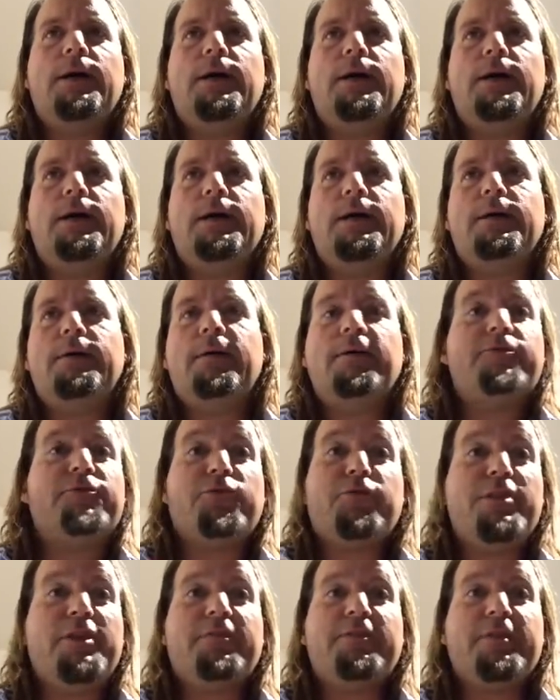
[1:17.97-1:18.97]
of
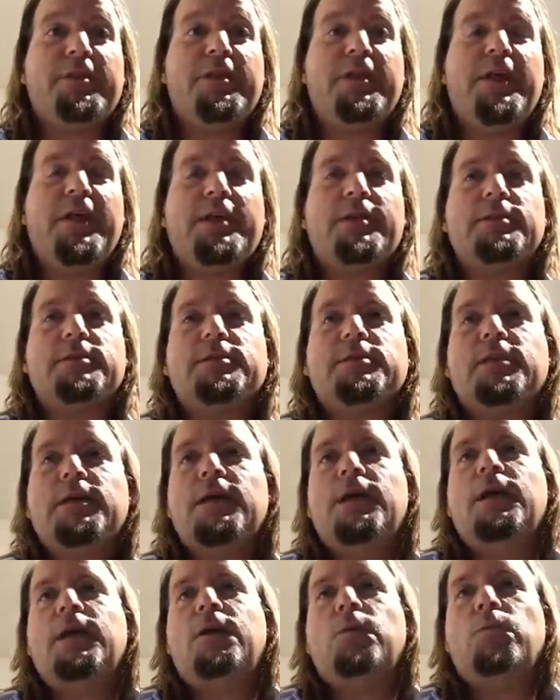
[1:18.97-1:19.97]
3 different things,
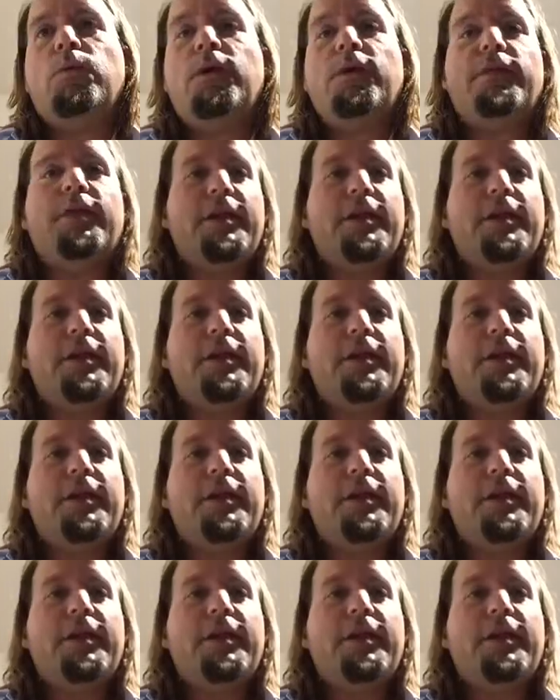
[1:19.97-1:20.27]
well,